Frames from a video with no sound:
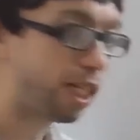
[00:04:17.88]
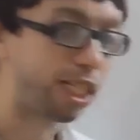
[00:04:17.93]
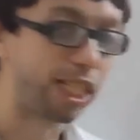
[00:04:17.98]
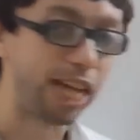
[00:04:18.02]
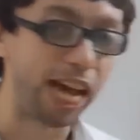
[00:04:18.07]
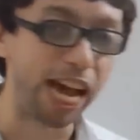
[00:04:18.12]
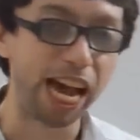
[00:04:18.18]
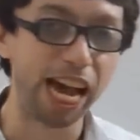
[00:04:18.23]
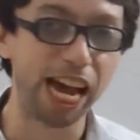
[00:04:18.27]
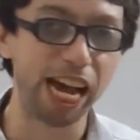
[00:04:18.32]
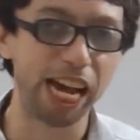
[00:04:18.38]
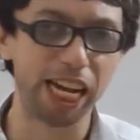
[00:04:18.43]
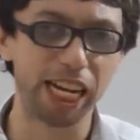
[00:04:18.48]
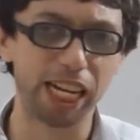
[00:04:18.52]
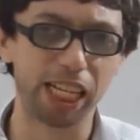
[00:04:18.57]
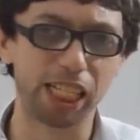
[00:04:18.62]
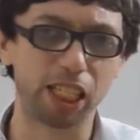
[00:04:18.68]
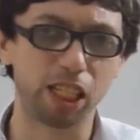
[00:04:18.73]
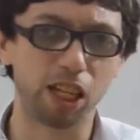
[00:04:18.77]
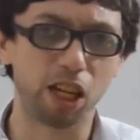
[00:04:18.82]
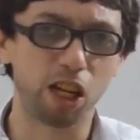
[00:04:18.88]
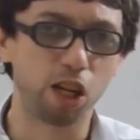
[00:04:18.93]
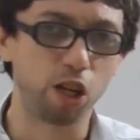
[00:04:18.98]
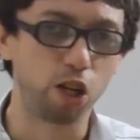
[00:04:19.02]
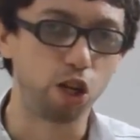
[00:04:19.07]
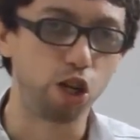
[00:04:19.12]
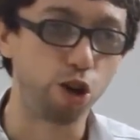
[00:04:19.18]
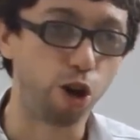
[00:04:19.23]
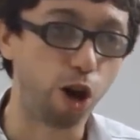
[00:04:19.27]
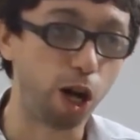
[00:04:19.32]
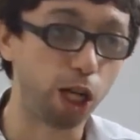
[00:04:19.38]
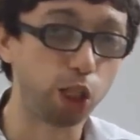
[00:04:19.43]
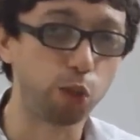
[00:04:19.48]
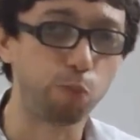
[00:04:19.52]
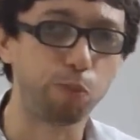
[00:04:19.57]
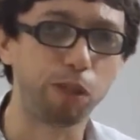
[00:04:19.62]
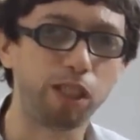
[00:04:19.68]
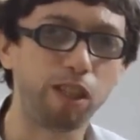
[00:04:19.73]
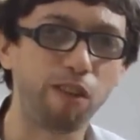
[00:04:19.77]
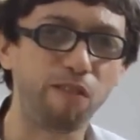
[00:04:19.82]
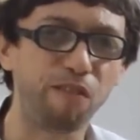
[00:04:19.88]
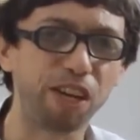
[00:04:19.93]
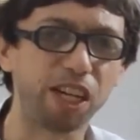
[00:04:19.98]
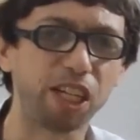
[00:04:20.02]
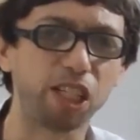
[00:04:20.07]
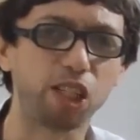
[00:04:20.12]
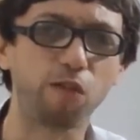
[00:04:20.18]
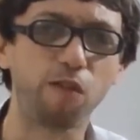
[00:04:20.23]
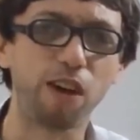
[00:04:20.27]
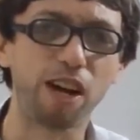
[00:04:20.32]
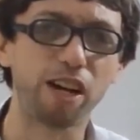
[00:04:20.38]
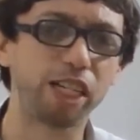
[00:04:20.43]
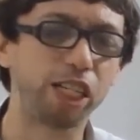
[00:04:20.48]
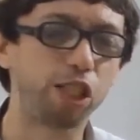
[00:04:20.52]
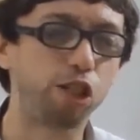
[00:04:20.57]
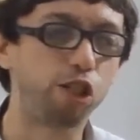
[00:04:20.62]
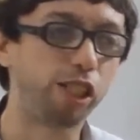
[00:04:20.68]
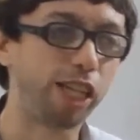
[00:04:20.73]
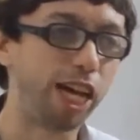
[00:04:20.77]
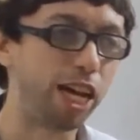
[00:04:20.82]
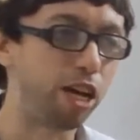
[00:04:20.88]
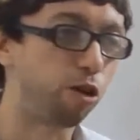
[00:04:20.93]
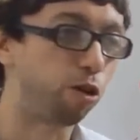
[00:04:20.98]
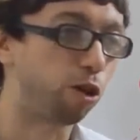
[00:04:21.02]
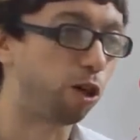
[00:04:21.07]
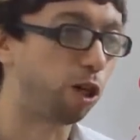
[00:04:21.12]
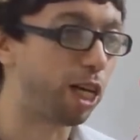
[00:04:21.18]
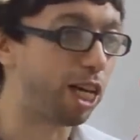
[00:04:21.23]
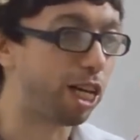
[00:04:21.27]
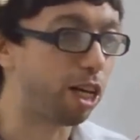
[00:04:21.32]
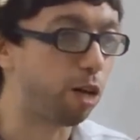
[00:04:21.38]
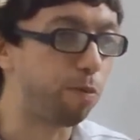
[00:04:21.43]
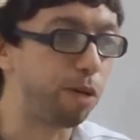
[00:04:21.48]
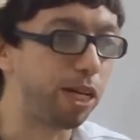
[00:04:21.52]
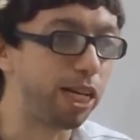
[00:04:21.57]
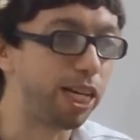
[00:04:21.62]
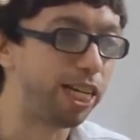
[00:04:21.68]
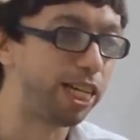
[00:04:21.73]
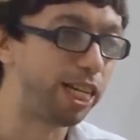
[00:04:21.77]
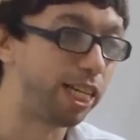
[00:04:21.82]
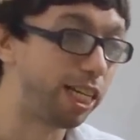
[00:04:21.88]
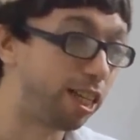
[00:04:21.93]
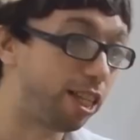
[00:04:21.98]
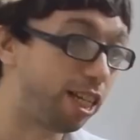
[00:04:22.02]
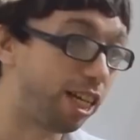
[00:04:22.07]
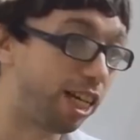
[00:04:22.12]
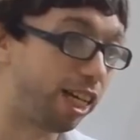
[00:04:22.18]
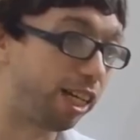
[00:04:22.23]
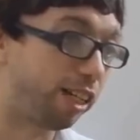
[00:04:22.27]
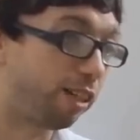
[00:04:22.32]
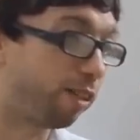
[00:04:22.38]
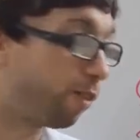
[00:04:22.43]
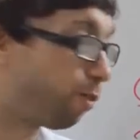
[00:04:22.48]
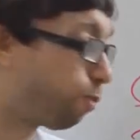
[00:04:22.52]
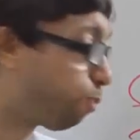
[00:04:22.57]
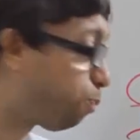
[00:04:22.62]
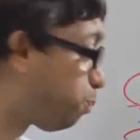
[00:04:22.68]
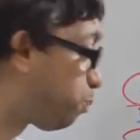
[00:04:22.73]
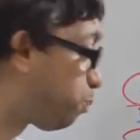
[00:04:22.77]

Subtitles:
because the A is not specific. It's very general. It could be anything